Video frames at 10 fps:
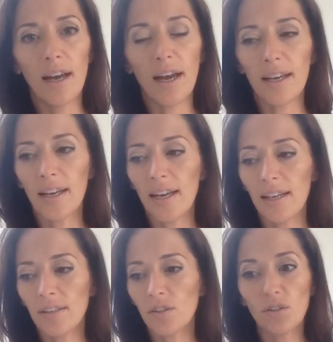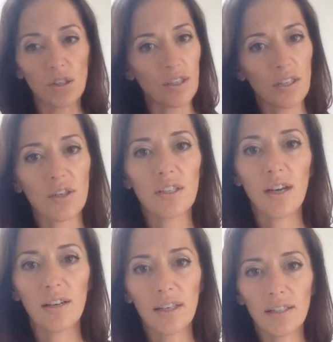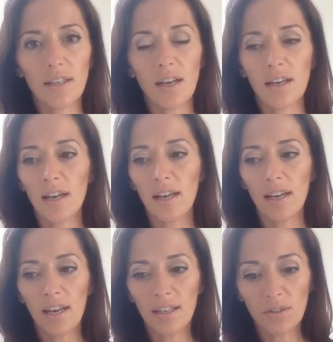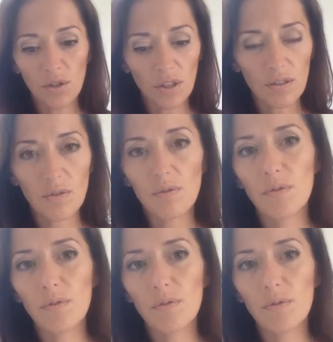And just like Chantal had done and just